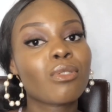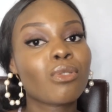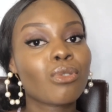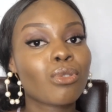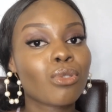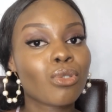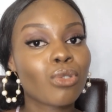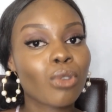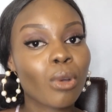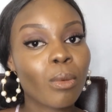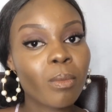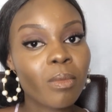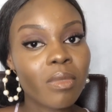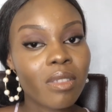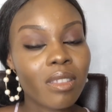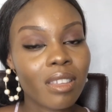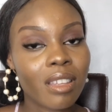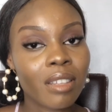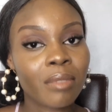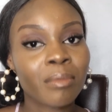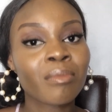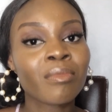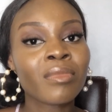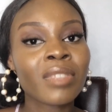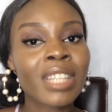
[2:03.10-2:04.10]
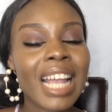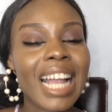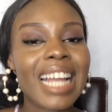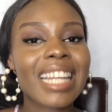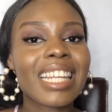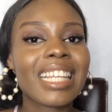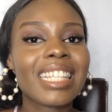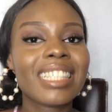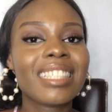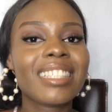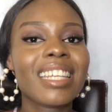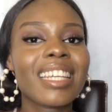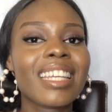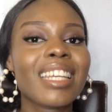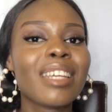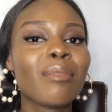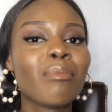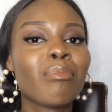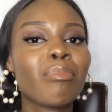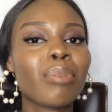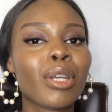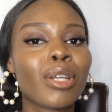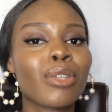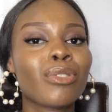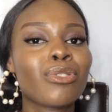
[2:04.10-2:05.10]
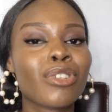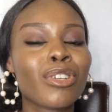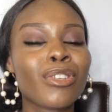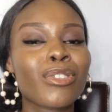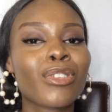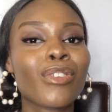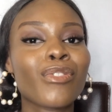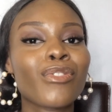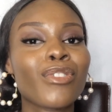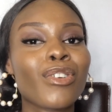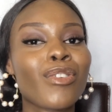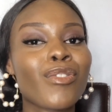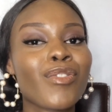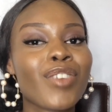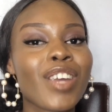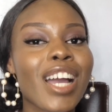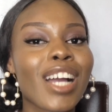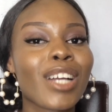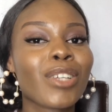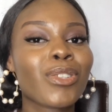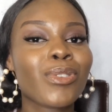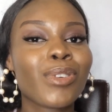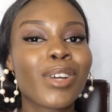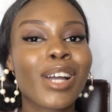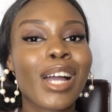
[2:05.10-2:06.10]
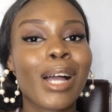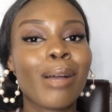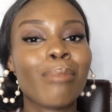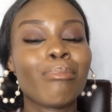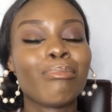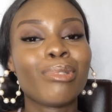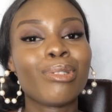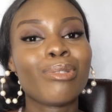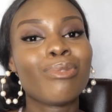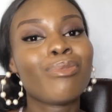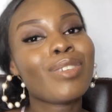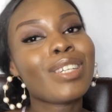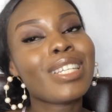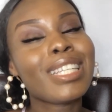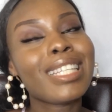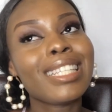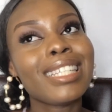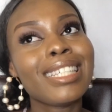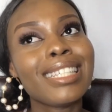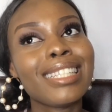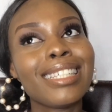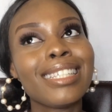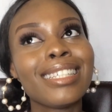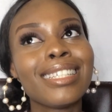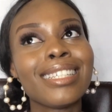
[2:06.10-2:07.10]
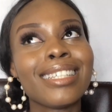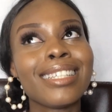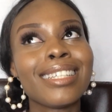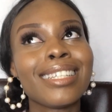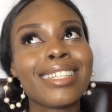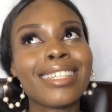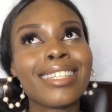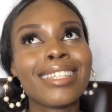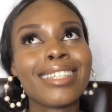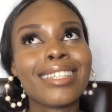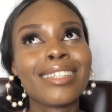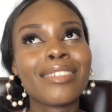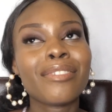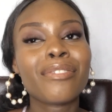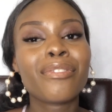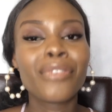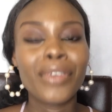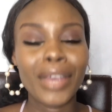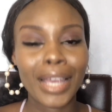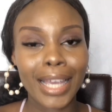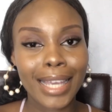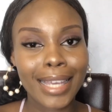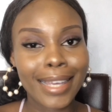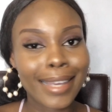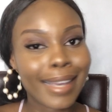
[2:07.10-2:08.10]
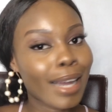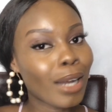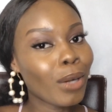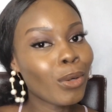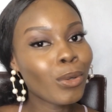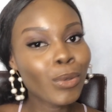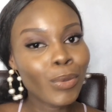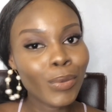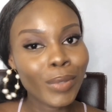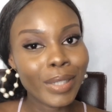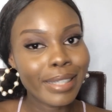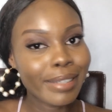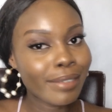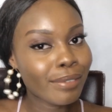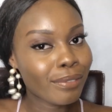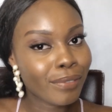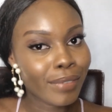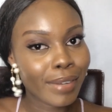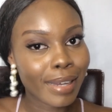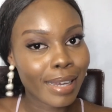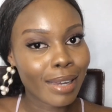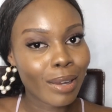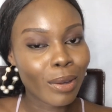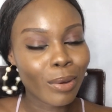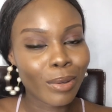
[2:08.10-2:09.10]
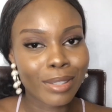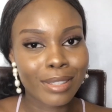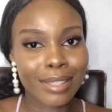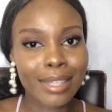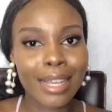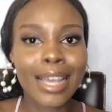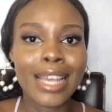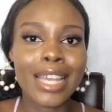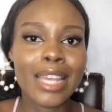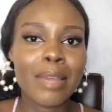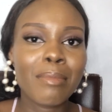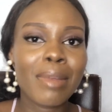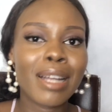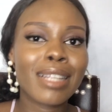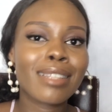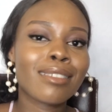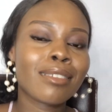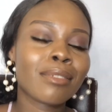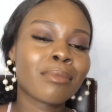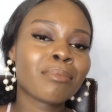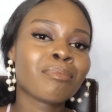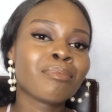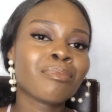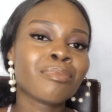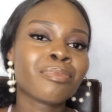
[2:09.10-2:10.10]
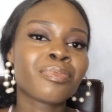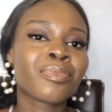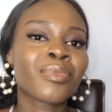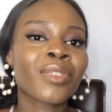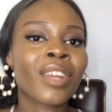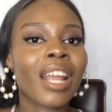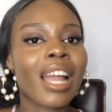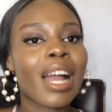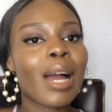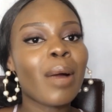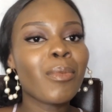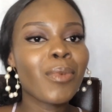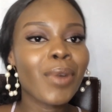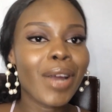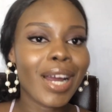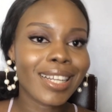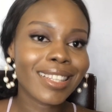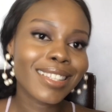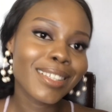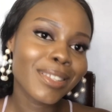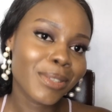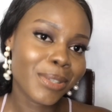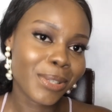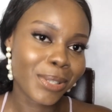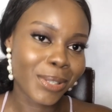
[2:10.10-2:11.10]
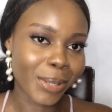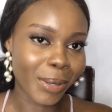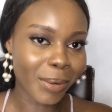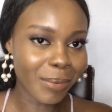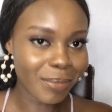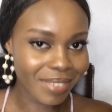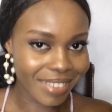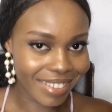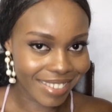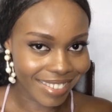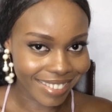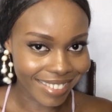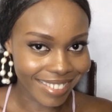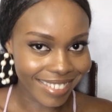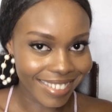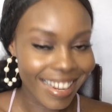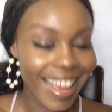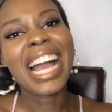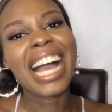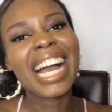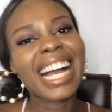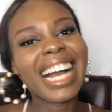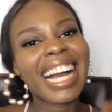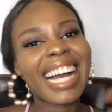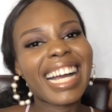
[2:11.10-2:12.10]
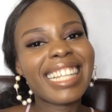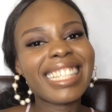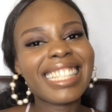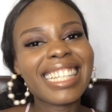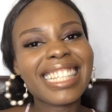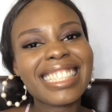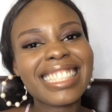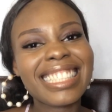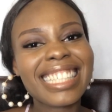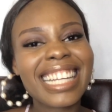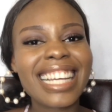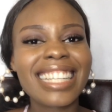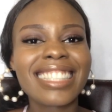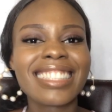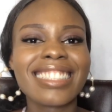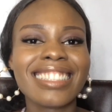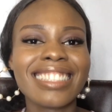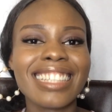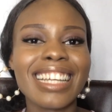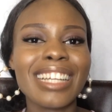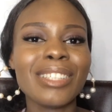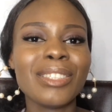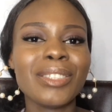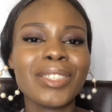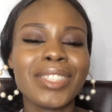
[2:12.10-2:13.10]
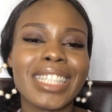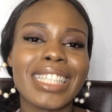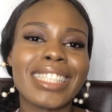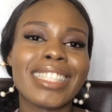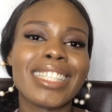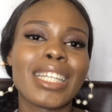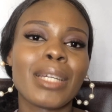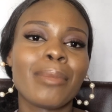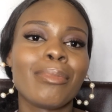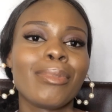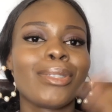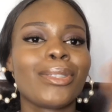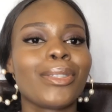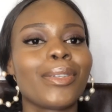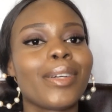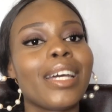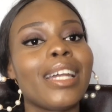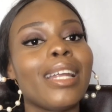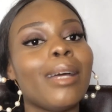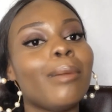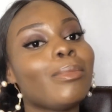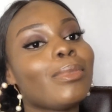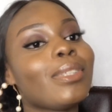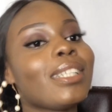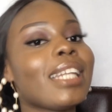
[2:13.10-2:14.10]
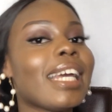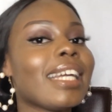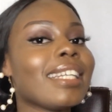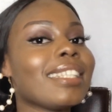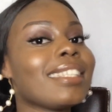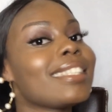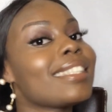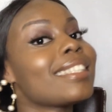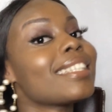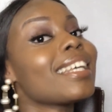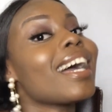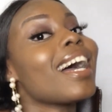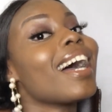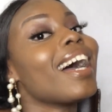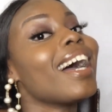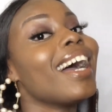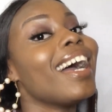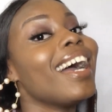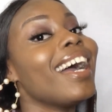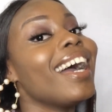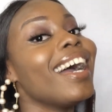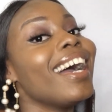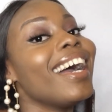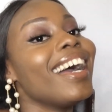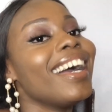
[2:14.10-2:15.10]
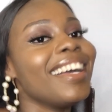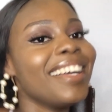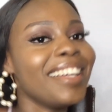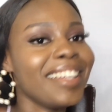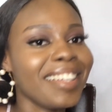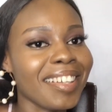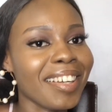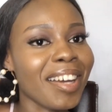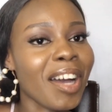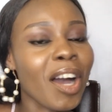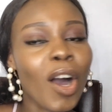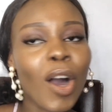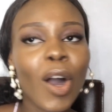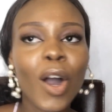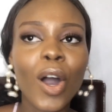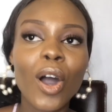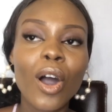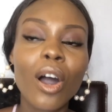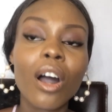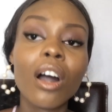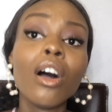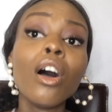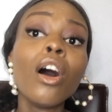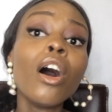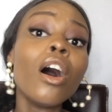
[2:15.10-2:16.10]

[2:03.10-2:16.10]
to something, and then taking pictures of your reaction can be really fake. It can look really fake, because imagine I'm reacting to something and then the next thing I do is I take a picture and I'm doing like this. Or